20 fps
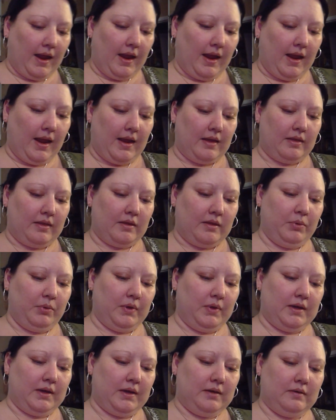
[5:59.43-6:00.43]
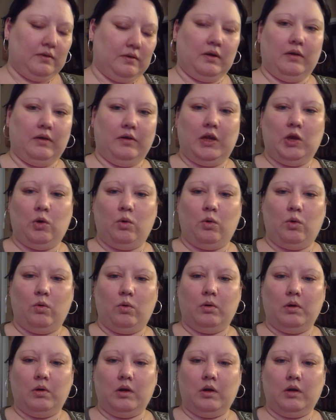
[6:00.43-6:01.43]
and the planetary
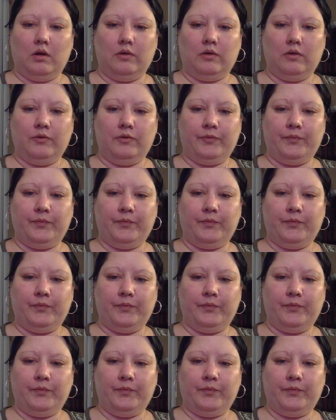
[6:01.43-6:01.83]
or